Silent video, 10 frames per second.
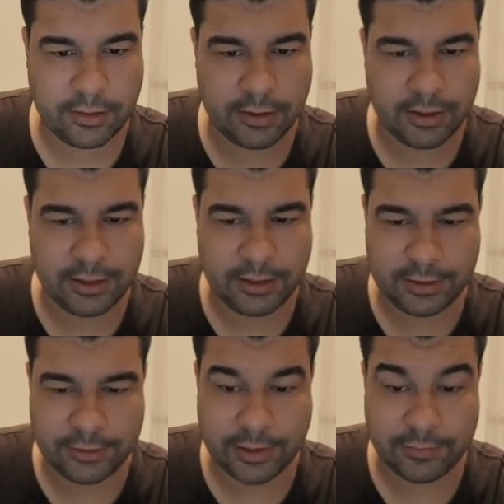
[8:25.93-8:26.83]
Can't
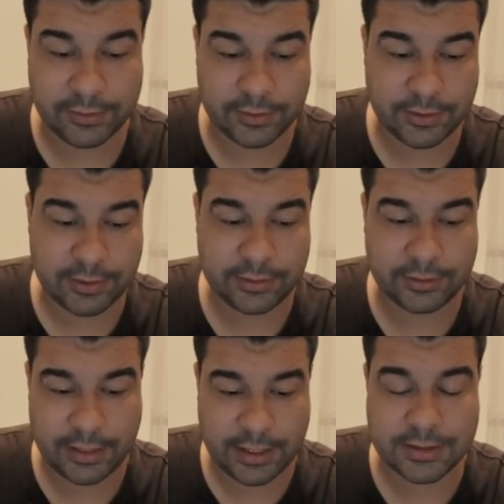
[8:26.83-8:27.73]
legally drive this car
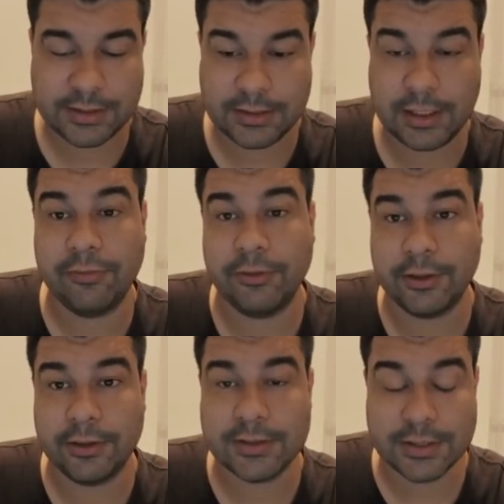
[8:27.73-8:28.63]
as a South
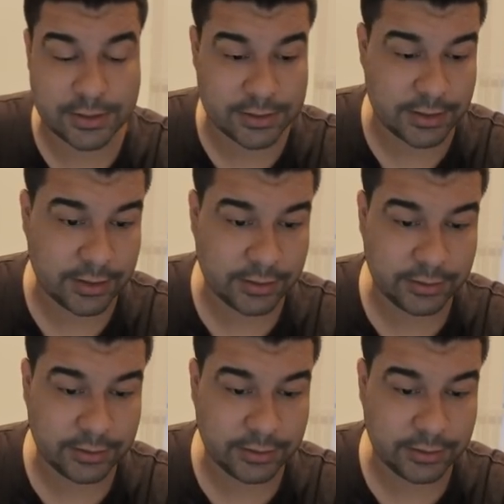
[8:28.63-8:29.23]
African citizen.